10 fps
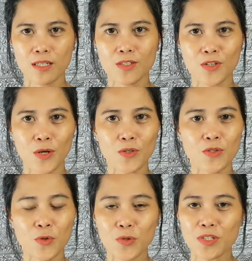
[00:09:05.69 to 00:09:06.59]
So those
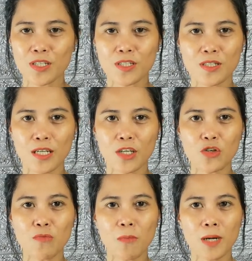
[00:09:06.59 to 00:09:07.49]
sources that
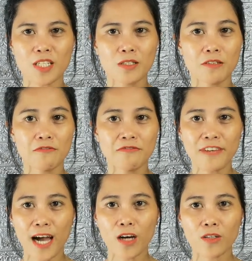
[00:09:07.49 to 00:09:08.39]
you must have
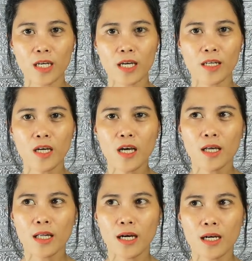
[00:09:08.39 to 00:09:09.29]
found in
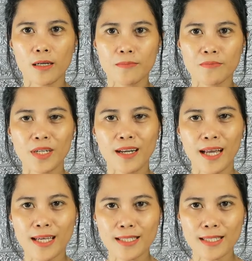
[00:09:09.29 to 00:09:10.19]

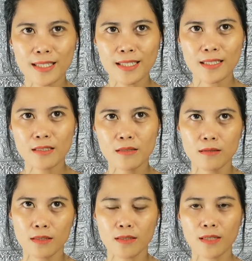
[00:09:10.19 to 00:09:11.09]
related
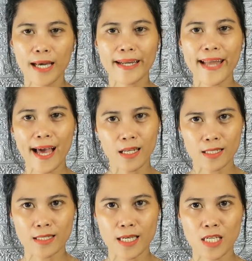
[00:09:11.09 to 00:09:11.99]

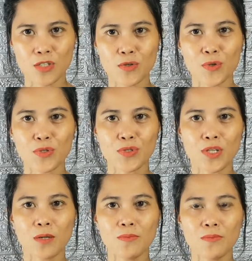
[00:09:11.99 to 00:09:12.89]
analysis or
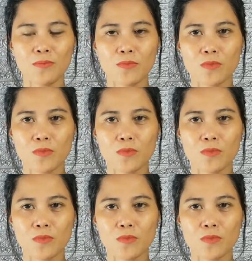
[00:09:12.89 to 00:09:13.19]
some